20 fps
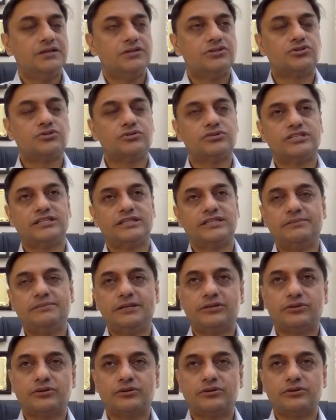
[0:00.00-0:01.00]
So
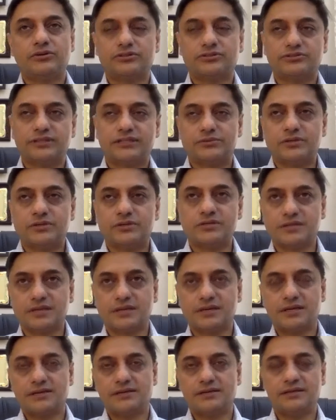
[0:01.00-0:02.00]
GDP growth rate was
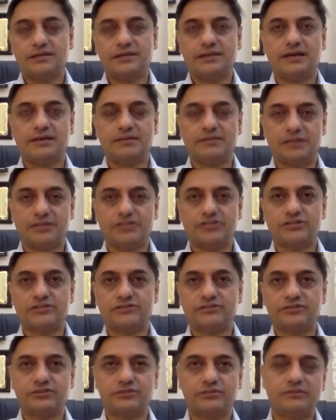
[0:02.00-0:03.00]
in our budget.
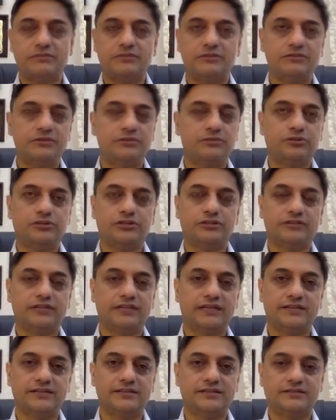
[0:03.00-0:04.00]
If you remember, we put a very
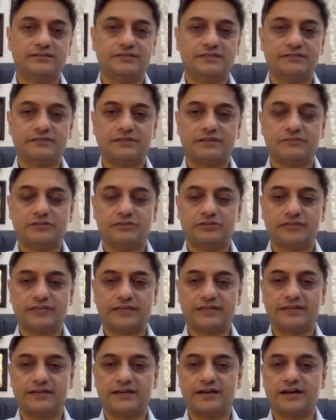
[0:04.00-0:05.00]
conservative number of
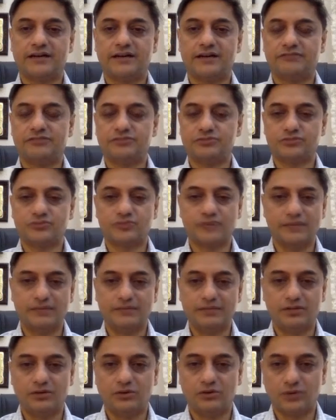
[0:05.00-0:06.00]
10.5, which was
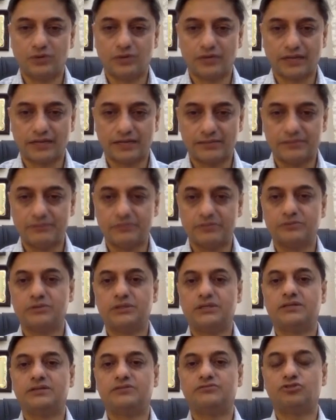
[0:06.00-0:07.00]
well below what other people
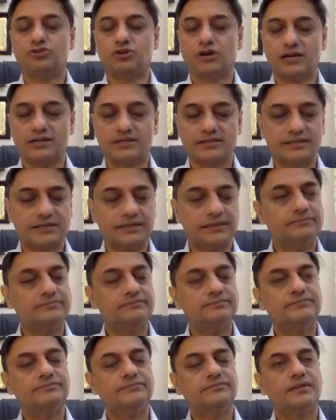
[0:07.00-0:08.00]
were forecasting.
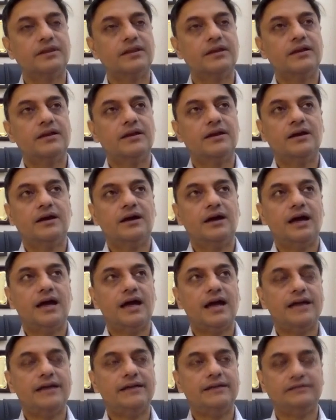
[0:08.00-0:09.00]

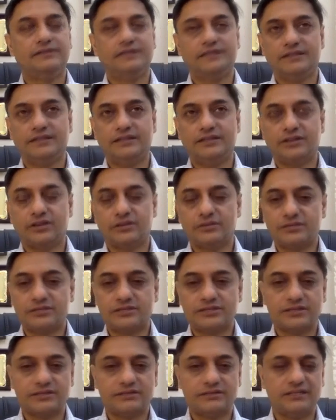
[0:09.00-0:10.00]
And even in the economic
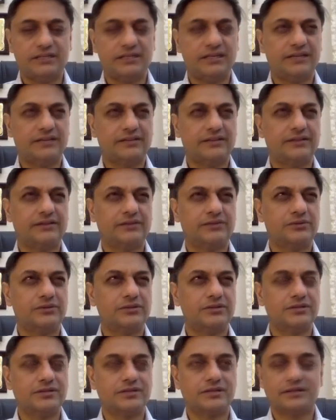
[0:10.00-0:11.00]
survey, I think it was
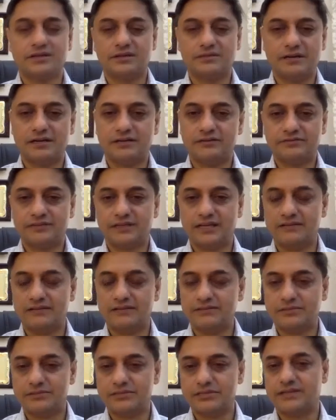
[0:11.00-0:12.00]
a little above
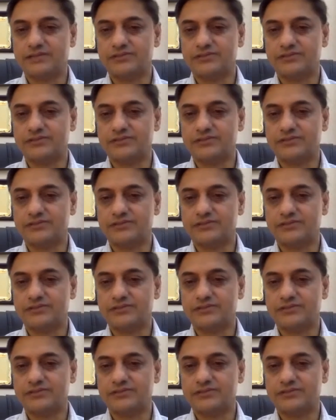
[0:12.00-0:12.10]
11%.